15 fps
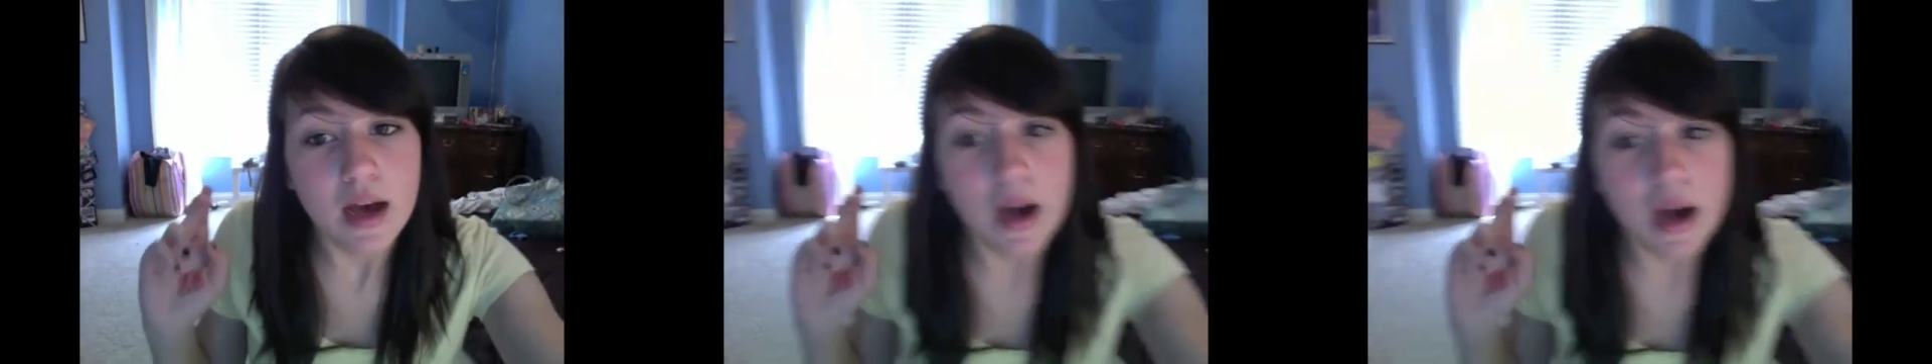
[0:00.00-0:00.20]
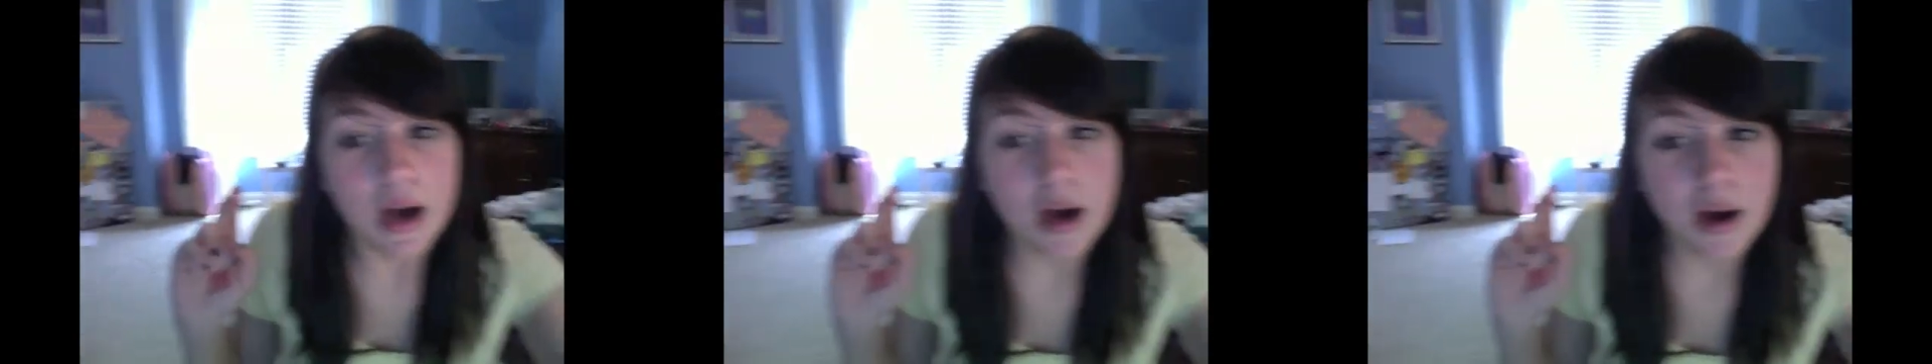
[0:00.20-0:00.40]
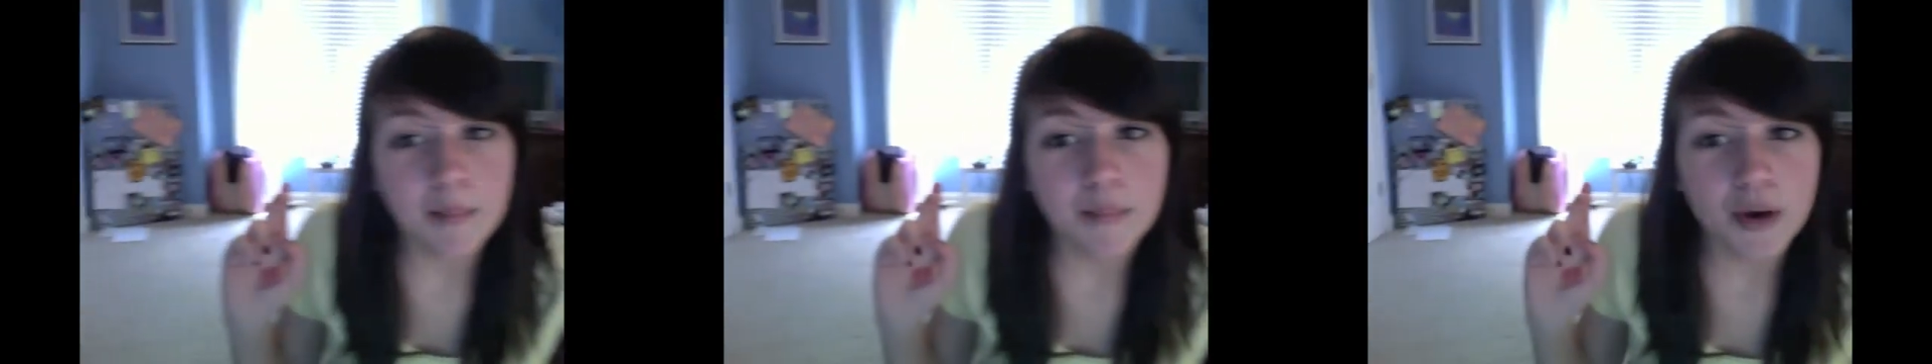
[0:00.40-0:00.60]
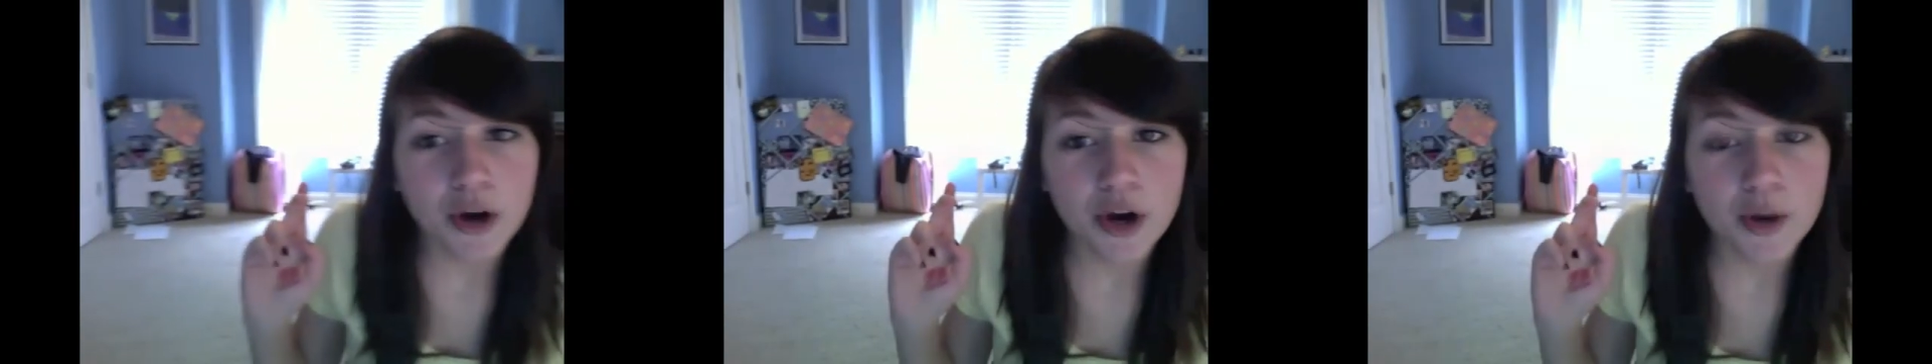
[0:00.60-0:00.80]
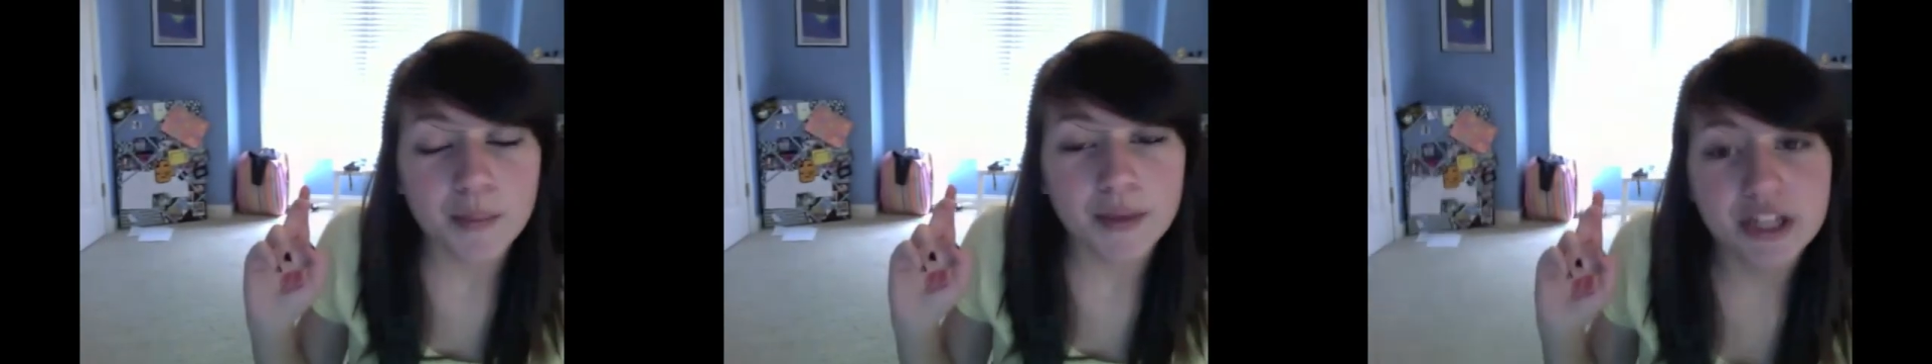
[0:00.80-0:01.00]

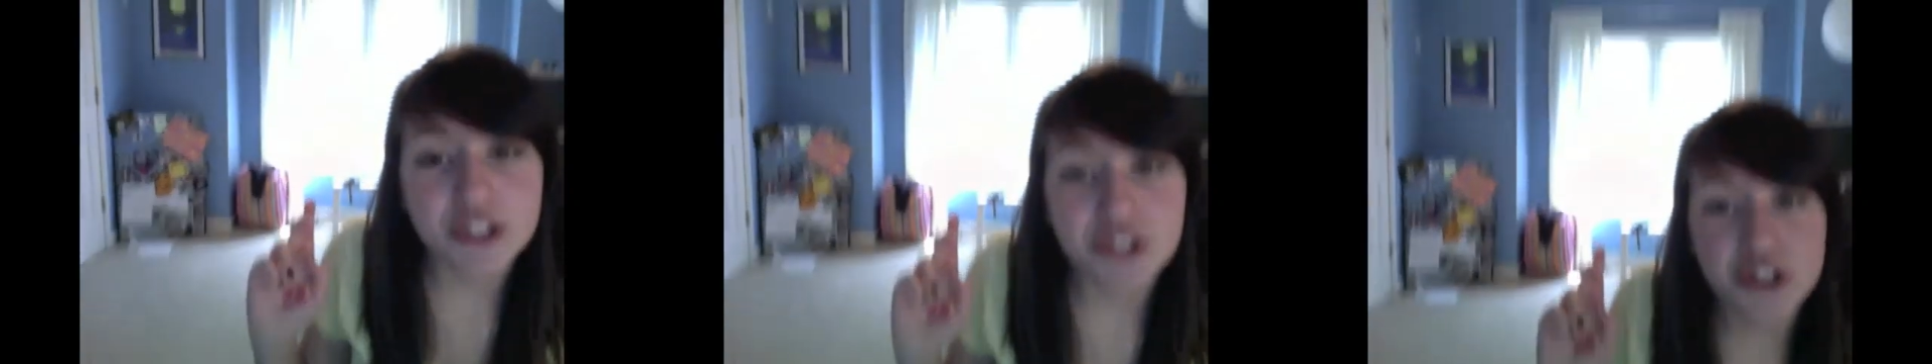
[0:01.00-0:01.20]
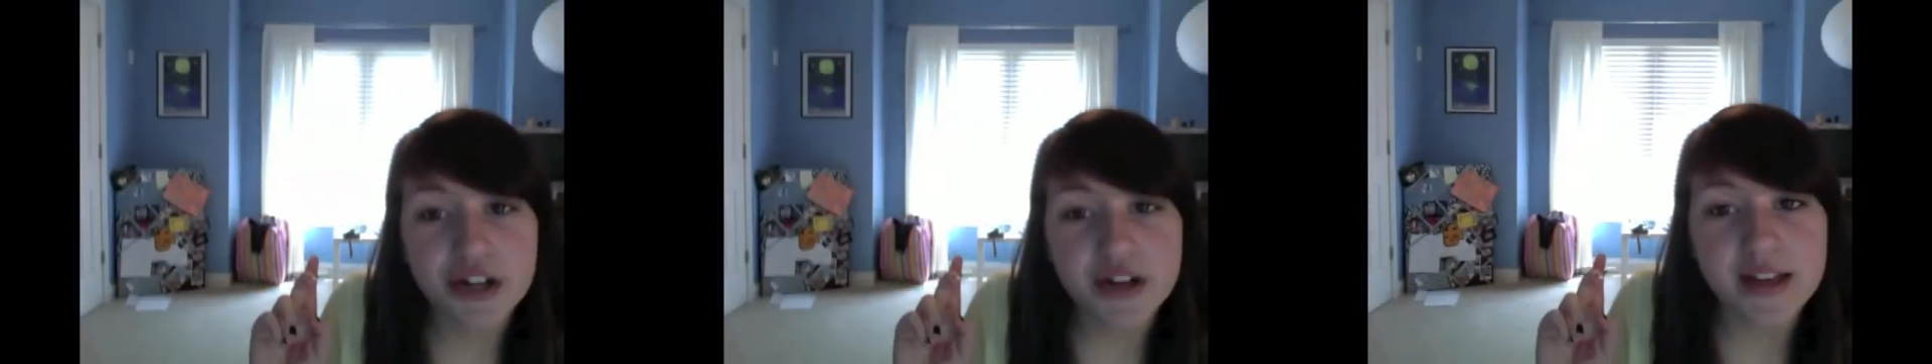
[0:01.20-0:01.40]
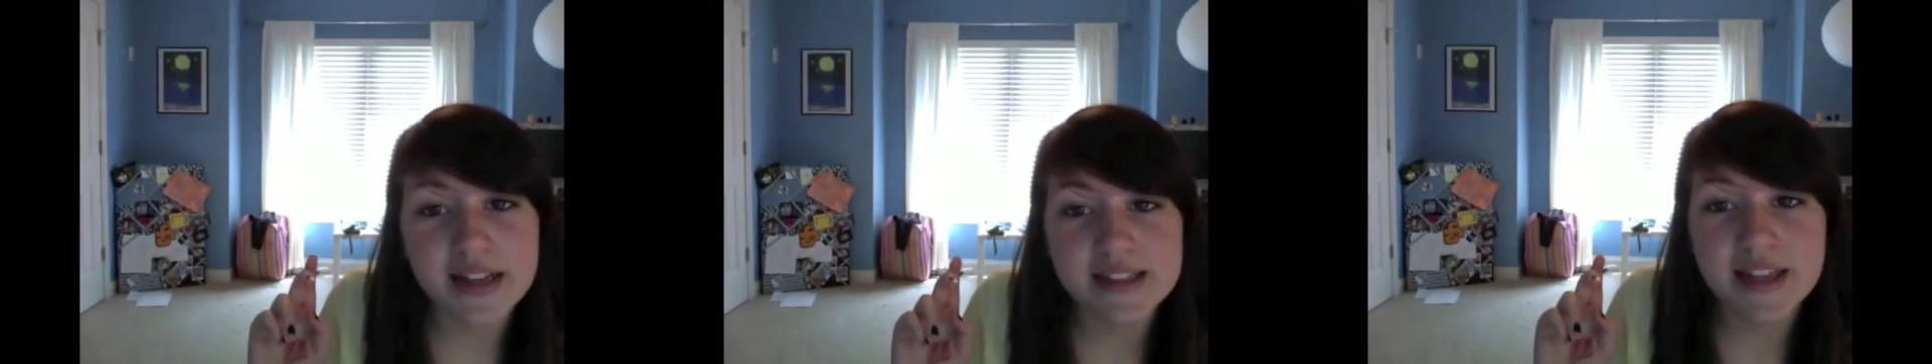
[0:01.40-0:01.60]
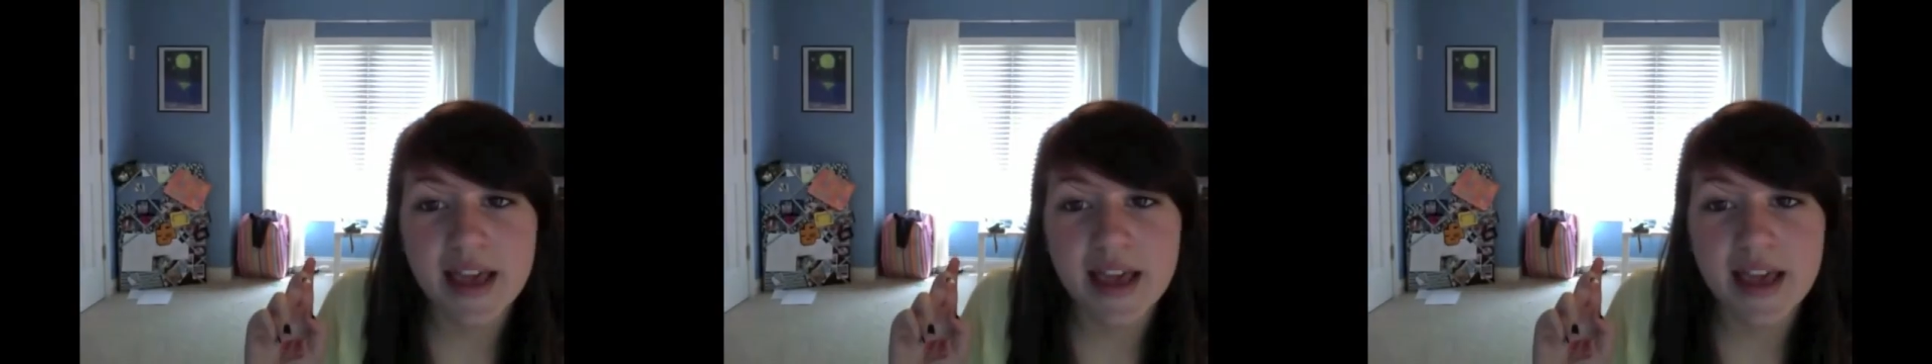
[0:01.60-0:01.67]
Her picture is